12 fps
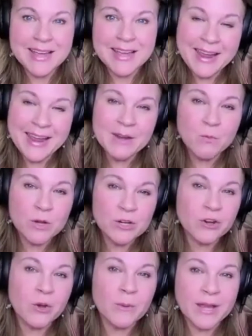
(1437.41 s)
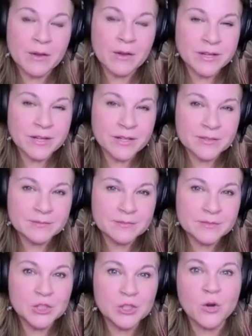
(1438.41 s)
And when you're going out there,
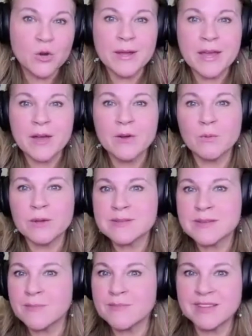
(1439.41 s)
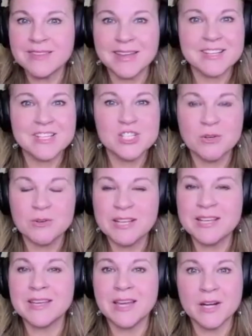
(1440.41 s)
you're going out with something that is
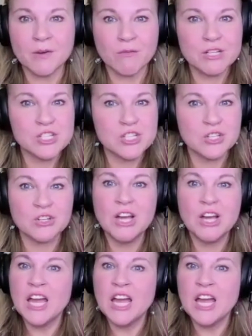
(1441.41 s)
unique and original